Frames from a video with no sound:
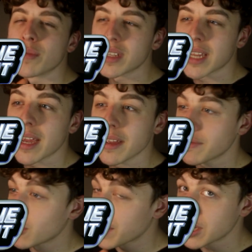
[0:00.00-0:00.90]
Today,
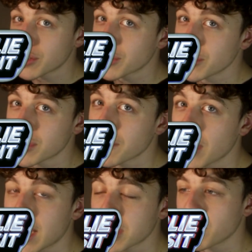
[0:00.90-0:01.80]
got a Patreon exclusive
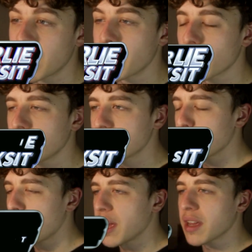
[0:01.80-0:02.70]
reaction, man,
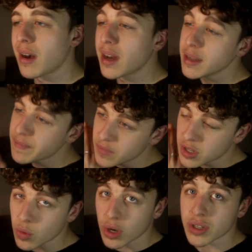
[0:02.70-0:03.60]
requested by my guy,
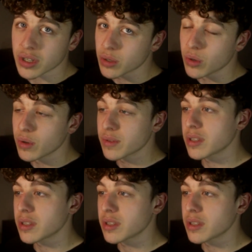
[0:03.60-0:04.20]
Torontosaur.